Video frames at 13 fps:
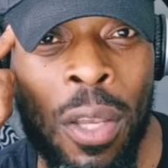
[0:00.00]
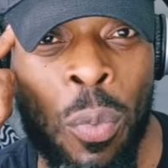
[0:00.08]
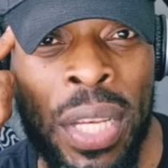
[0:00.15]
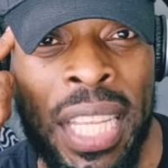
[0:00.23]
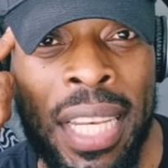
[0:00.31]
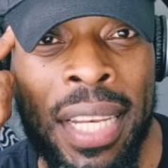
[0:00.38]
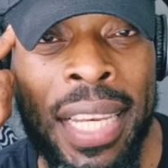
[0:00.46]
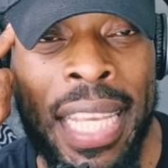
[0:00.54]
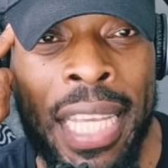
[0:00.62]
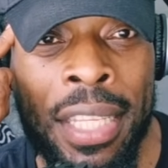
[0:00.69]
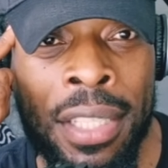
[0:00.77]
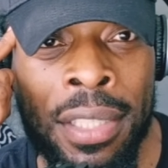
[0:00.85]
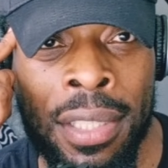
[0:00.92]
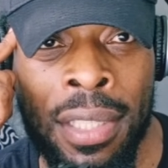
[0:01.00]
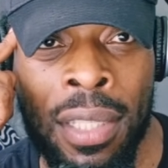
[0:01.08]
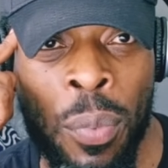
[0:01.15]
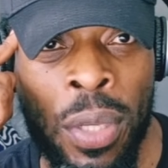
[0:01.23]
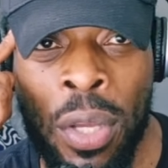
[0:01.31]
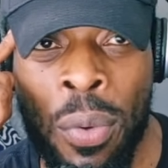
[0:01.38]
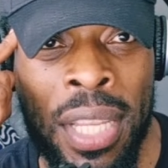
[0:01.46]
We need leaders.
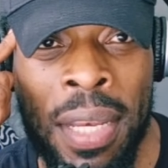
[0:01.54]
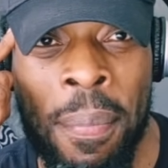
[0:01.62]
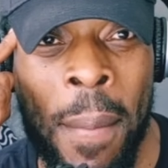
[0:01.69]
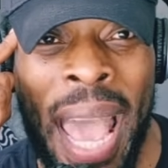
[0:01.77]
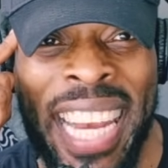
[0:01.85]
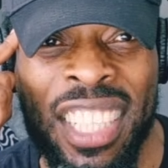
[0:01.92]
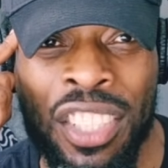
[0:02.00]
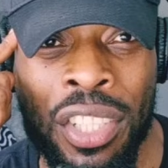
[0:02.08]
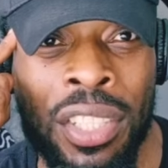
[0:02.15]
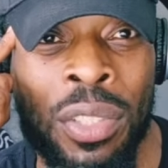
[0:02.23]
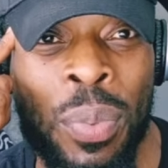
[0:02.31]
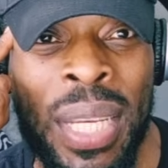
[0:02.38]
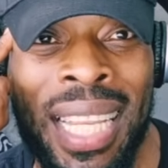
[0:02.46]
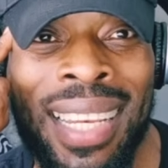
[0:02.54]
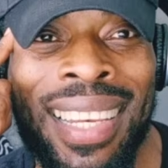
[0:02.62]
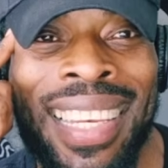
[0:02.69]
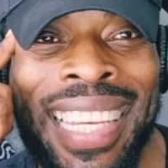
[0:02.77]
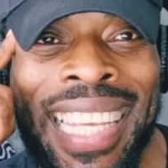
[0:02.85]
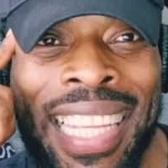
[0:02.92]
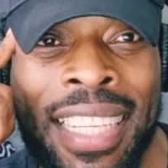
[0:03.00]
We don't need managers. We need
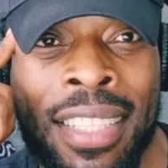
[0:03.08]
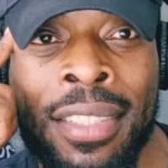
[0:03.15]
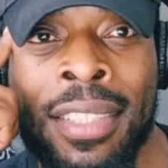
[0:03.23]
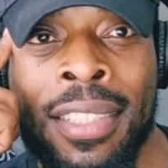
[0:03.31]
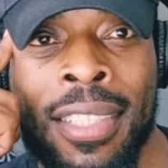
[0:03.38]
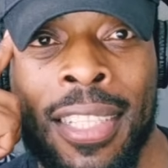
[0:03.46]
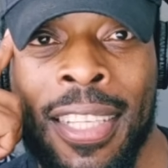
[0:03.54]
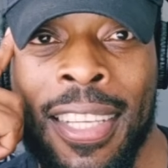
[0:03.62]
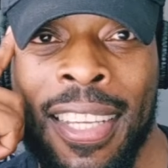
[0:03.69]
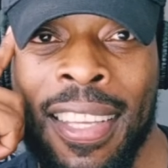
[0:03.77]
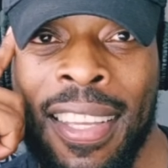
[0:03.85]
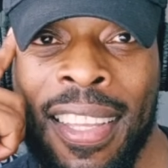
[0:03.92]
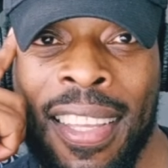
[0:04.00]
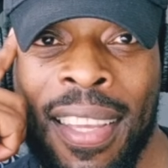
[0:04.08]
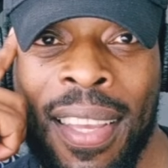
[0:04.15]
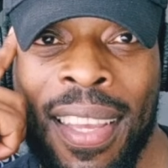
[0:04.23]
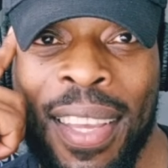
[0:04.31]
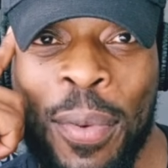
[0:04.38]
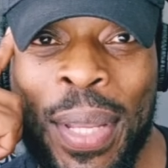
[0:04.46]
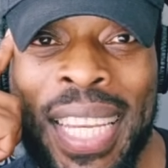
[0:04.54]
leaders.
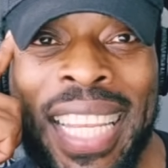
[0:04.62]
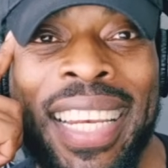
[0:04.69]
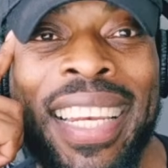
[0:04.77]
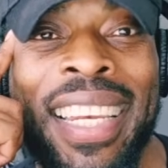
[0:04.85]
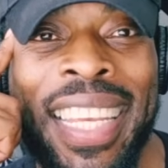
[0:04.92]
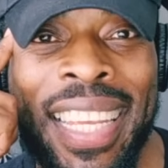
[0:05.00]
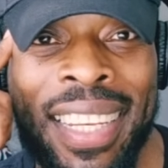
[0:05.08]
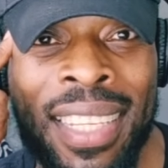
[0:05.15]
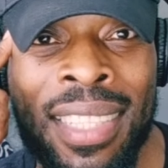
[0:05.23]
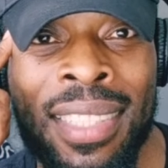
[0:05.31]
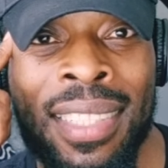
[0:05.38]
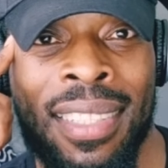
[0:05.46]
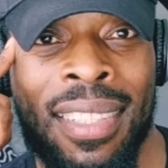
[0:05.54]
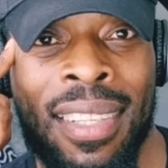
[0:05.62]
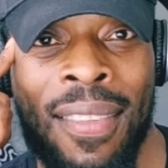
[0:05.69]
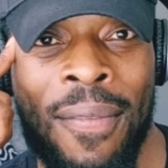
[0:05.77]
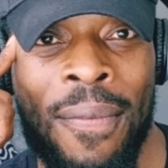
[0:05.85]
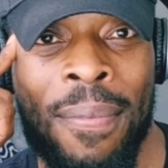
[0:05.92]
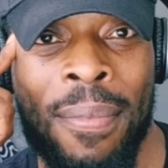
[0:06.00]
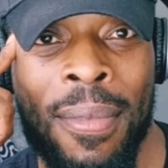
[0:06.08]
We need leaders.
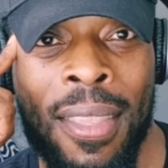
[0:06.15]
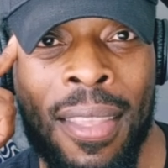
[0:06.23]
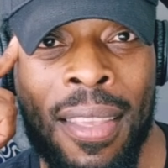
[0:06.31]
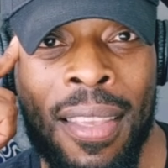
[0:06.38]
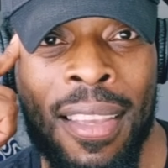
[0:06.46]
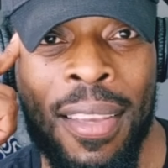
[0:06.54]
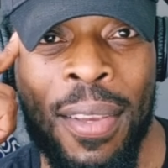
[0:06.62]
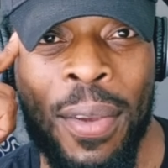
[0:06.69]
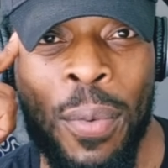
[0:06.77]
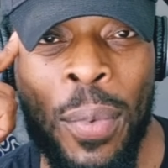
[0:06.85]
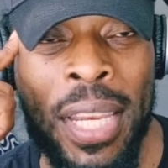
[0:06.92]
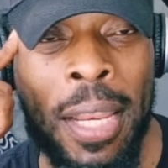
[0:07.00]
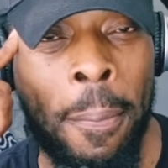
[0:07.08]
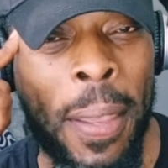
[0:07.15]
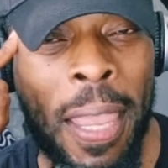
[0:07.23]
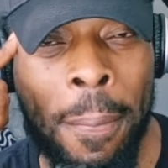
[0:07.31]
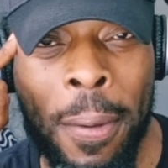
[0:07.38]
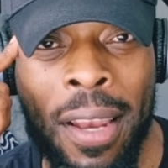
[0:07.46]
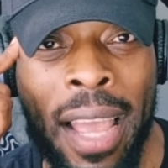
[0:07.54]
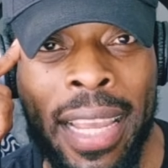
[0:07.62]
We need
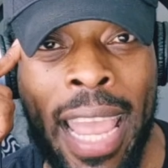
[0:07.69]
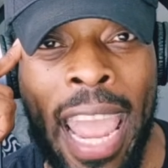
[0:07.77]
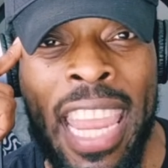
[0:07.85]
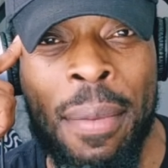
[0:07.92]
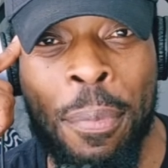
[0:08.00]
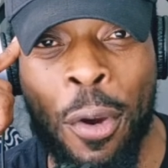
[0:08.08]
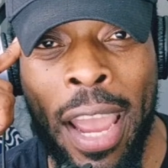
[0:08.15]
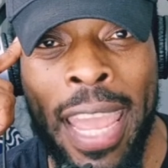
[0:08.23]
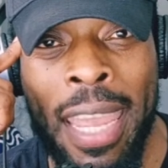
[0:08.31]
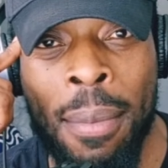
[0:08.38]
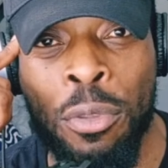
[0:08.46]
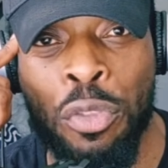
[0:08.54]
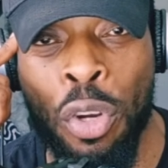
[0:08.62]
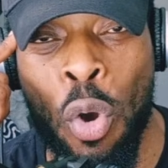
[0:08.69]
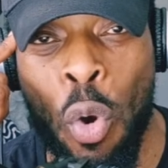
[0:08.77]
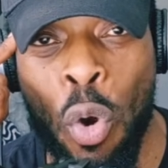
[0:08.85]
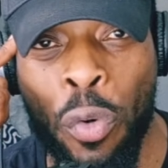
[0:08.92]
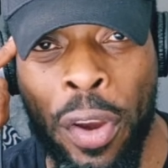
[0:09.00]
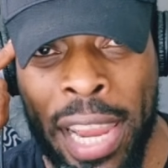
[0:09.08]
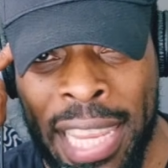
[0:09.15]
people like Ibrahim
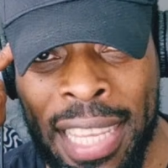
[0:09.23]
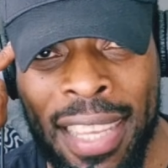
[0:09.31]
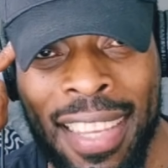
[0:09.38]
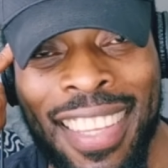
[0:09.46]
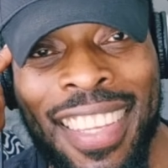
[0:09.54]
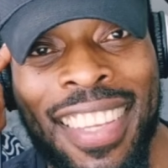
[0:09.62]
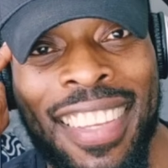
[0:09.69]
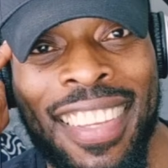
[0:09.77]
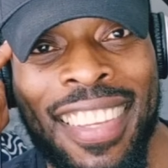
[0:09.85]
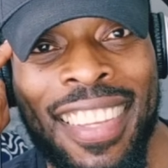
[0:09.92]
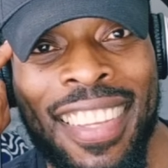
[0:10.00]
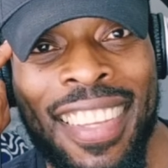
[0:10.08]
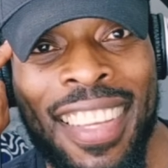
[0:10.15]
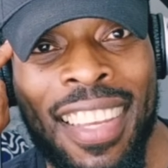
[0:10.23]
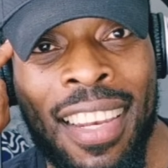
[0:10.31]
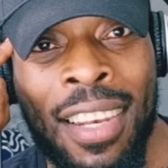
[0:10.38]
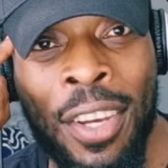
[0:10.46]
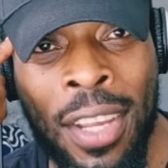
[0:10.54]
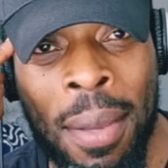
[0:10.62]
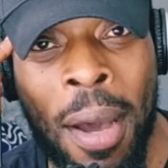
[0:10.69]
Traore.
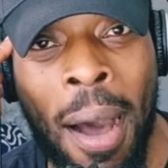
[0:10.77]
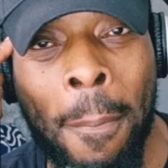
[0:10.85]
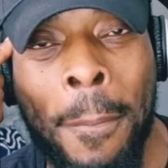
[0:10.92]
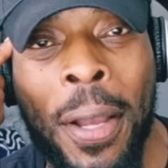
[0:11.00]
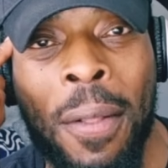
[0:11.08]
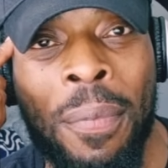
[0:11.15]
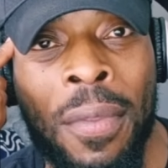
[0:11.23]
Look him up.